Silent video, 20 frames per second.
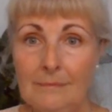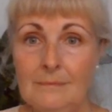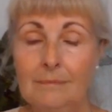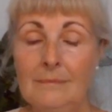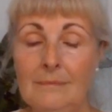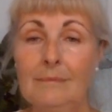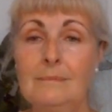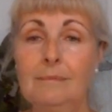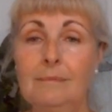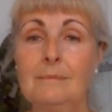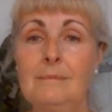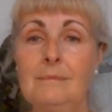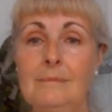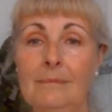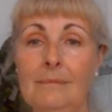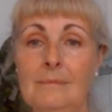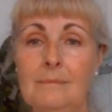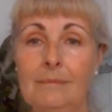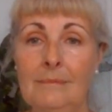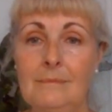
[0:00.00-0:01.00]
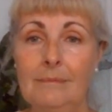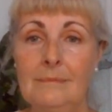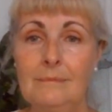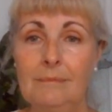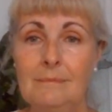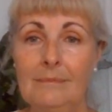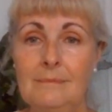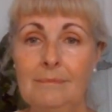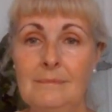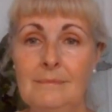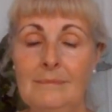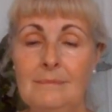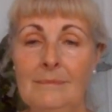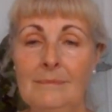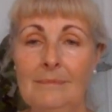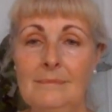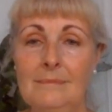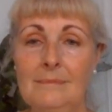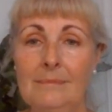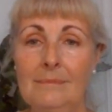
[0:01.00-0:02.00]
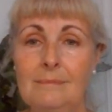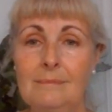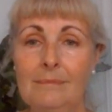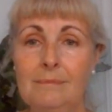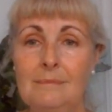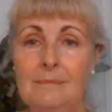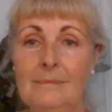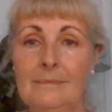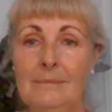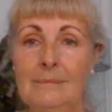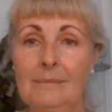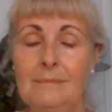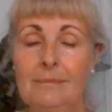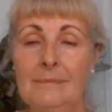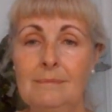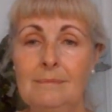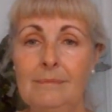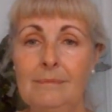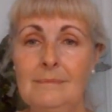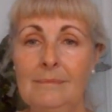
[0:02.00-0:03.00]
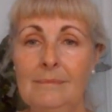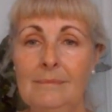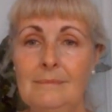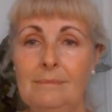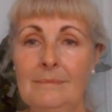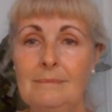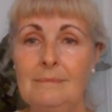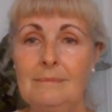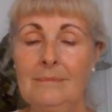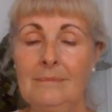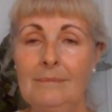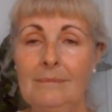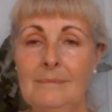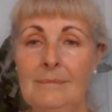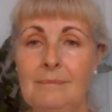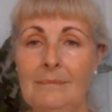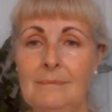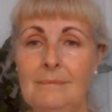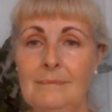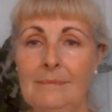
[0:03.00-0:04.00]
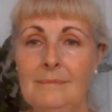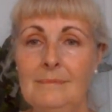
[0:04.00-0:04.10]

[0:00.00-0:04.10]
(not speaking)